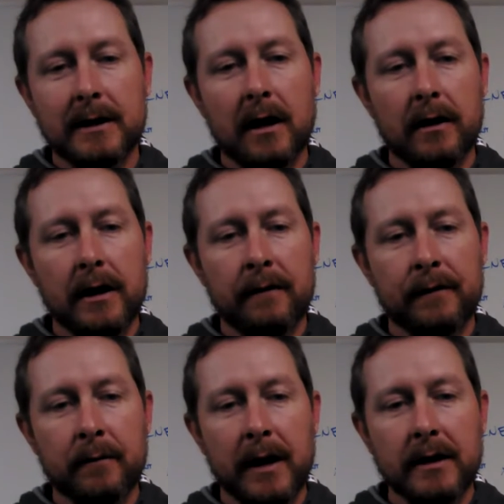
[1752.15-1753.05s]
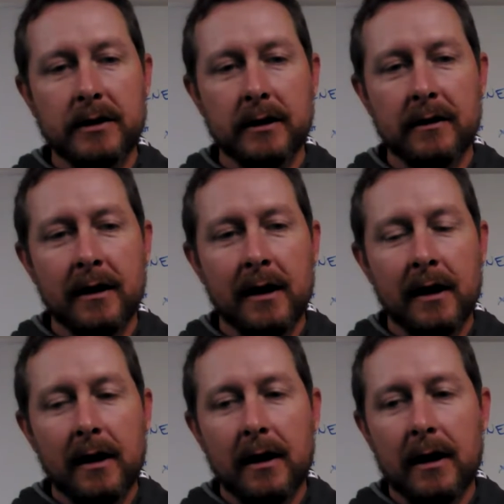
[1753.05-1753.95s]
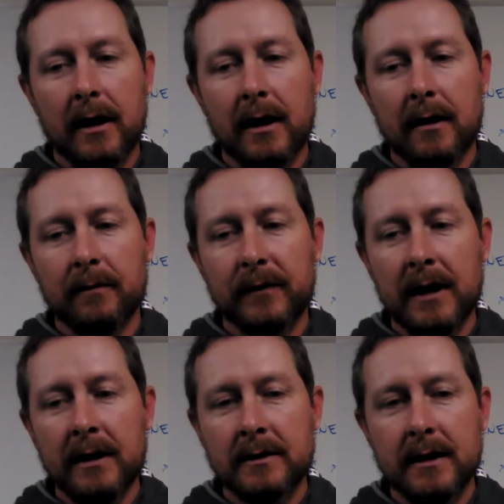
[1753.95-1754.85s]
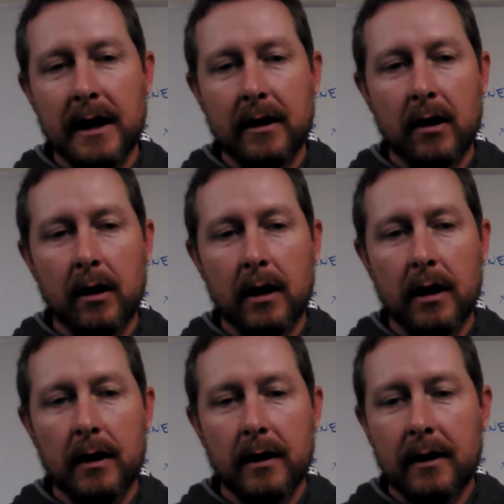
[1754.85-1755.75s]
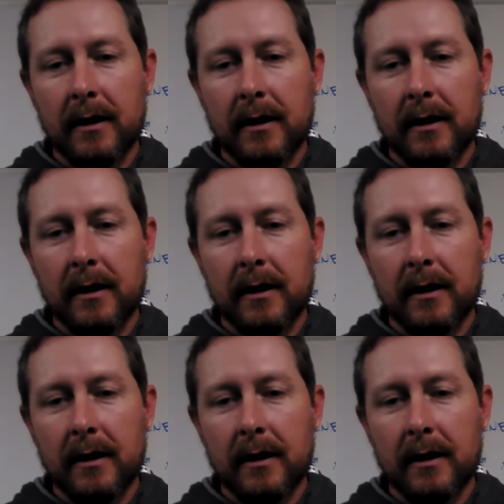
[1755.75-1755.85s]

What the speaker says: solid information, things that are